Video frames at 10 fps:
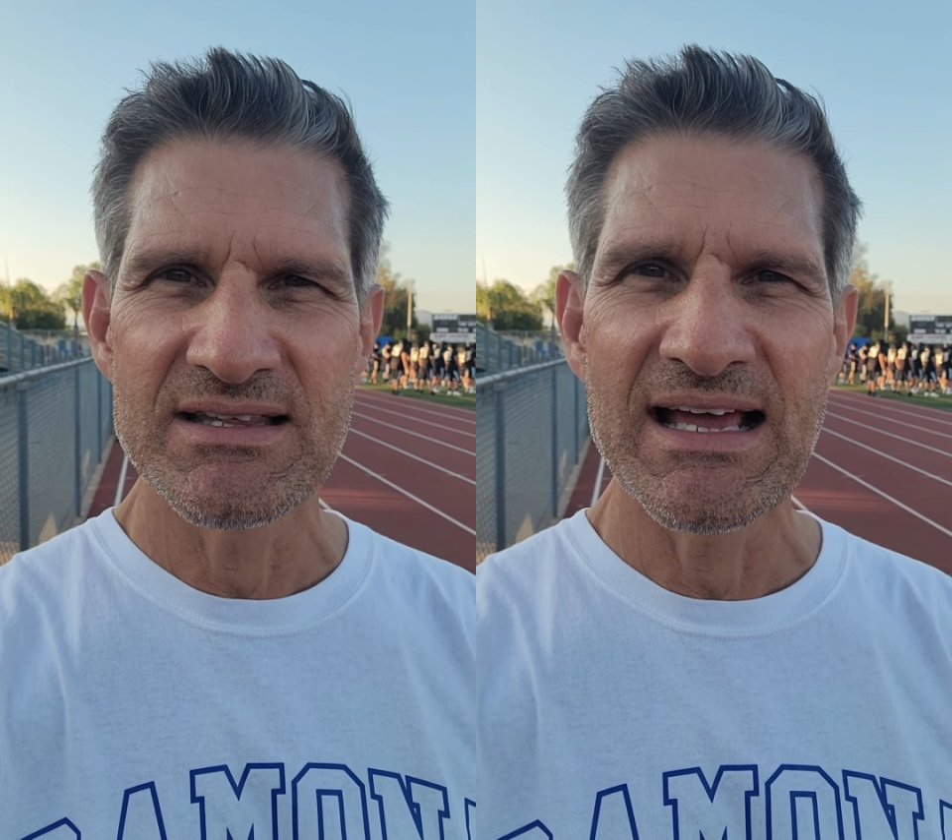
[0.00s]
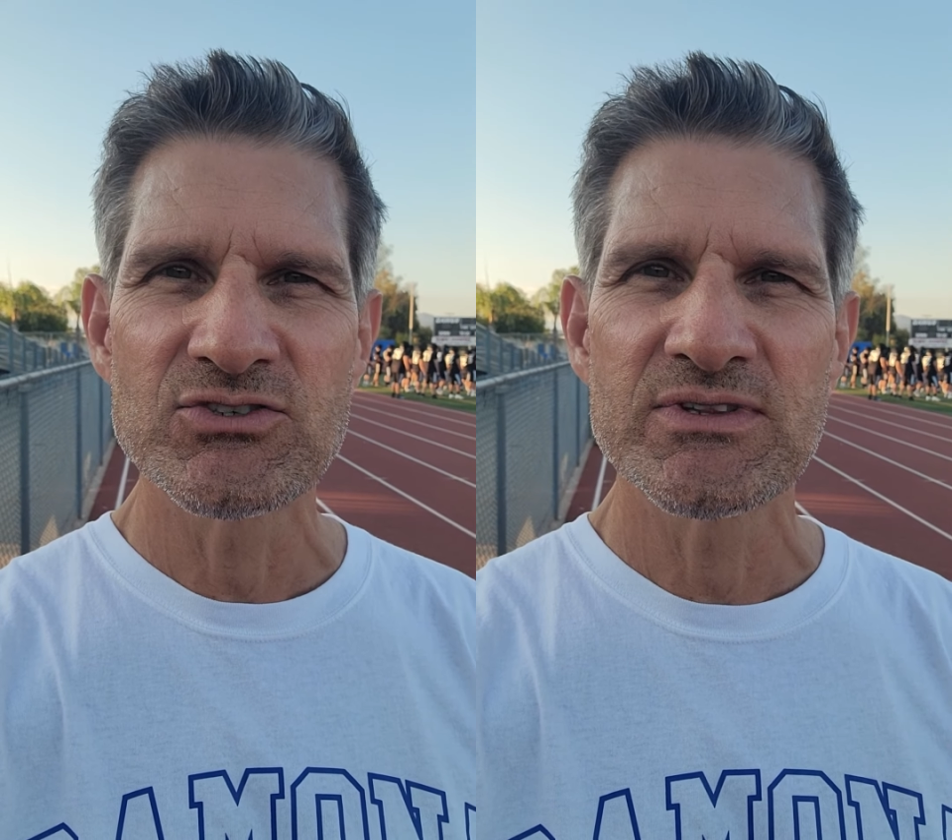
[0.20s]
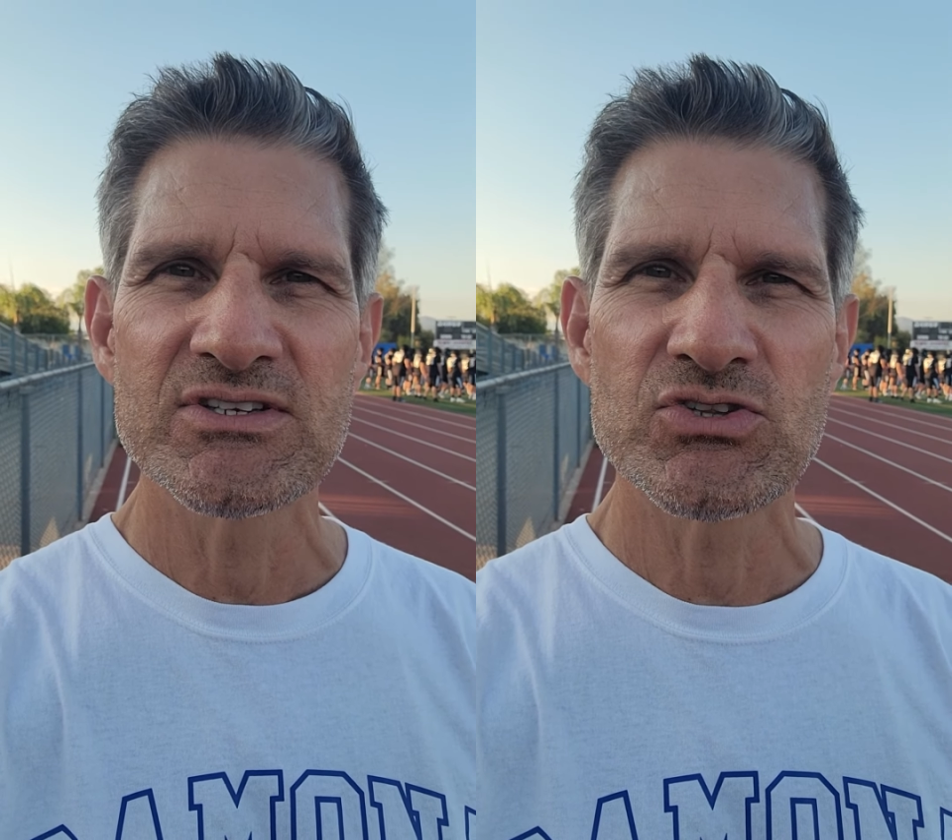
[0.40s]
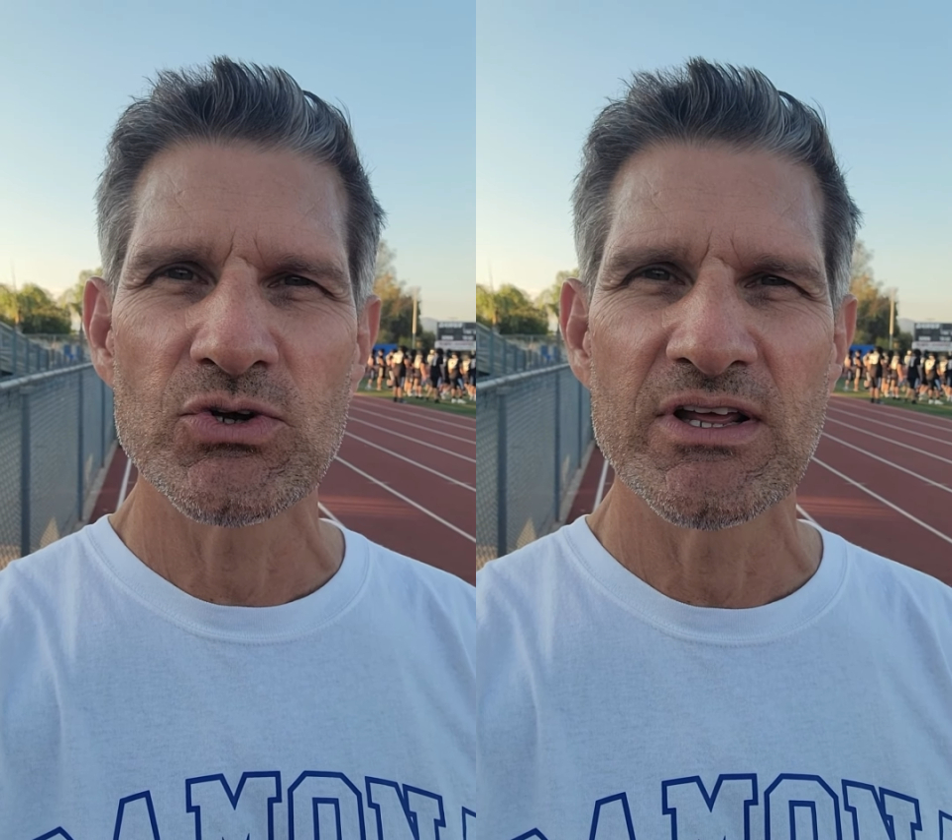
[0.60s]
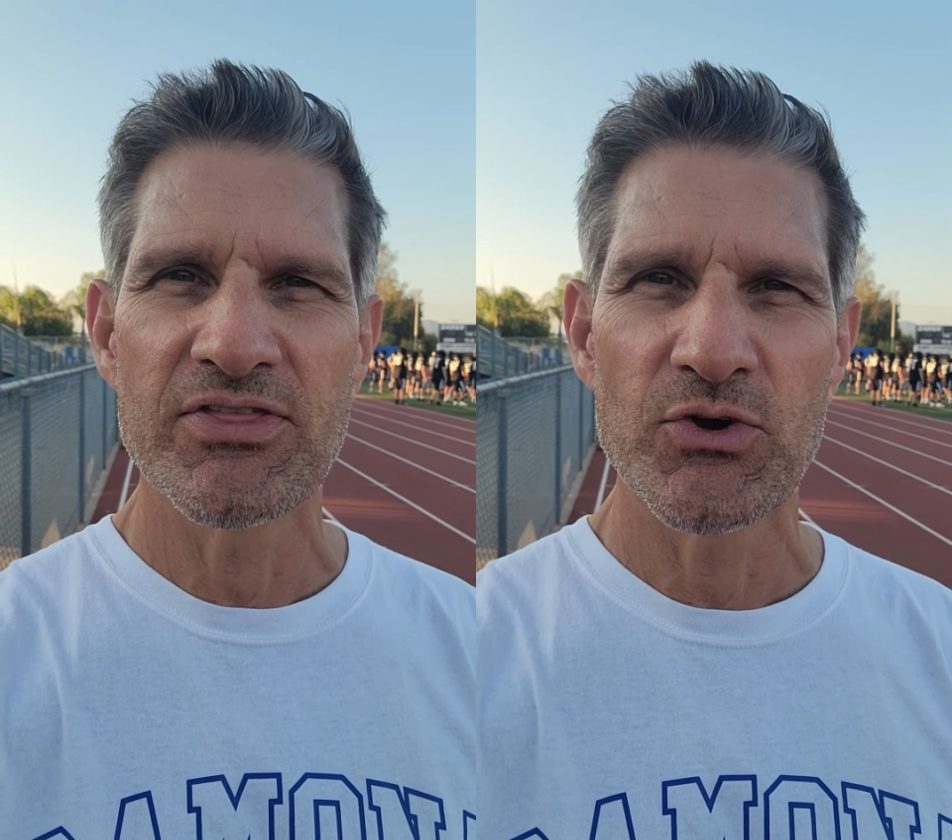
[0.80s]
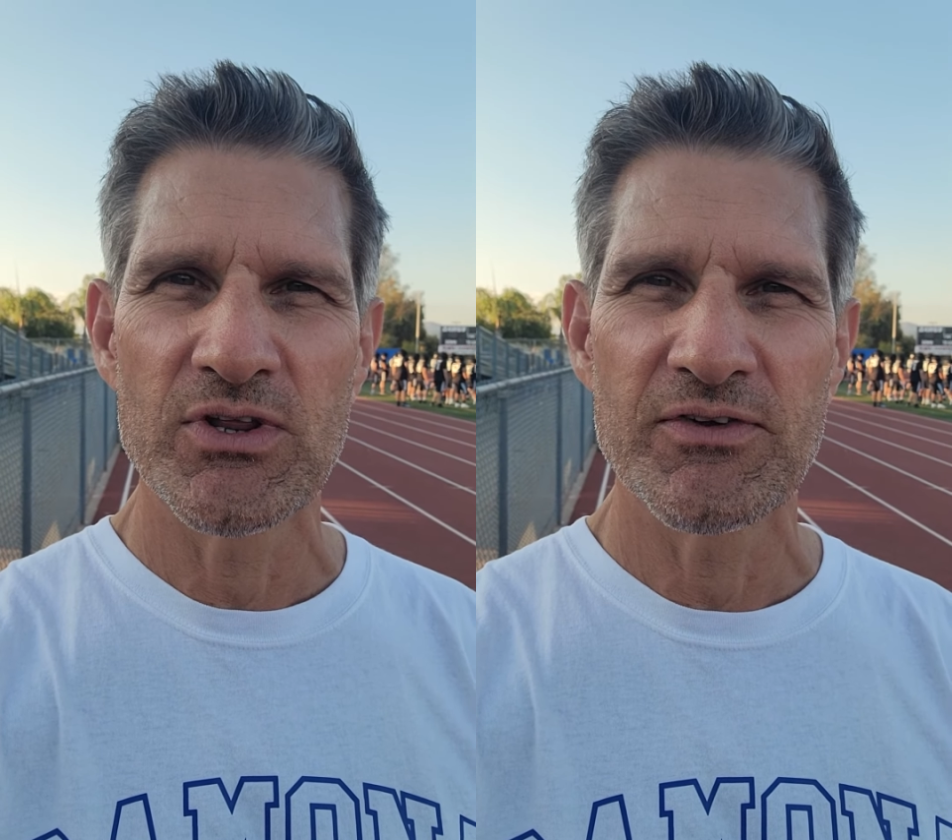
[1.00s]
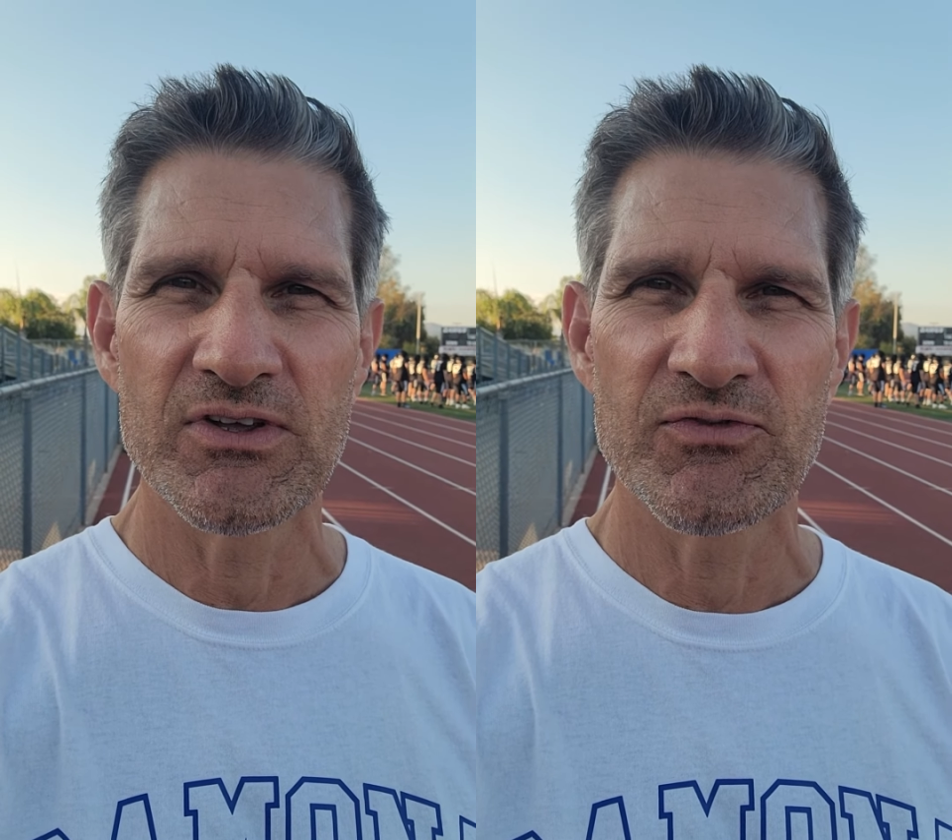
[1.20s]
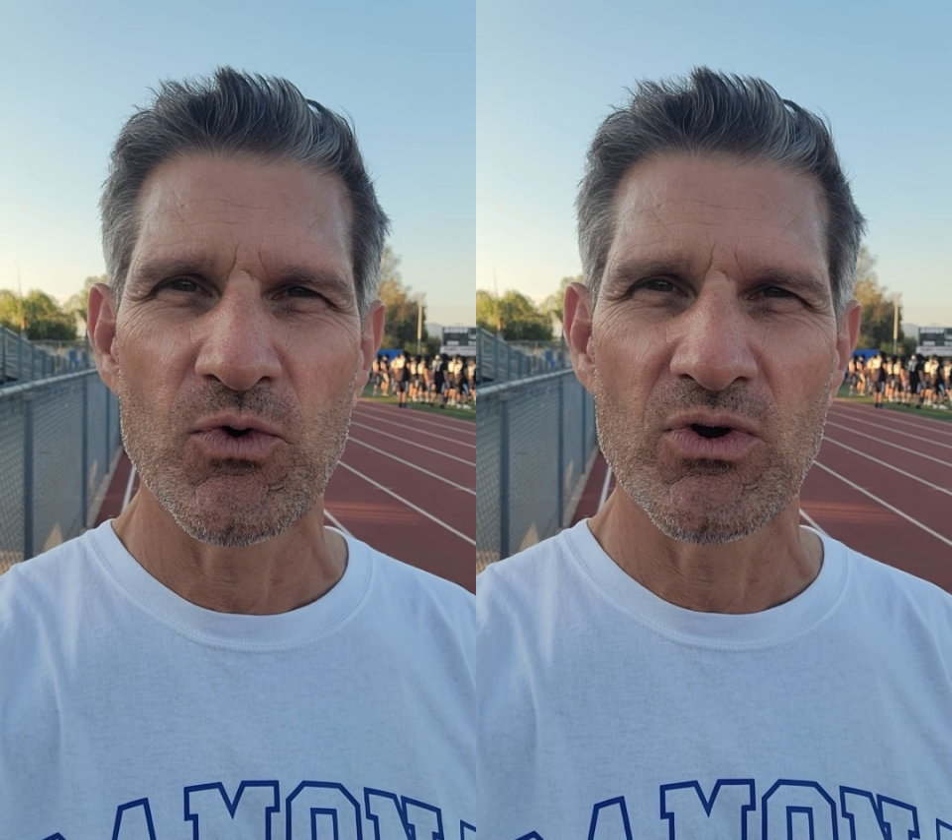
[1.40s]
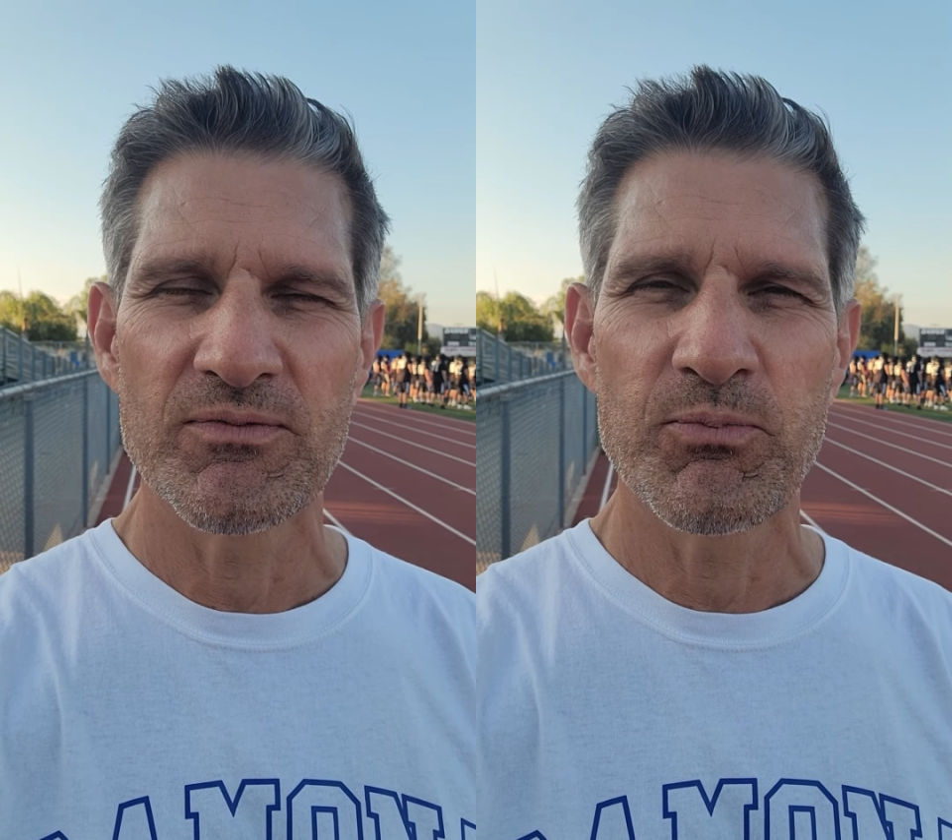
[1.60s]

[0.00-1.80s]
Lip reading: And that's what this 30 and 30 is for,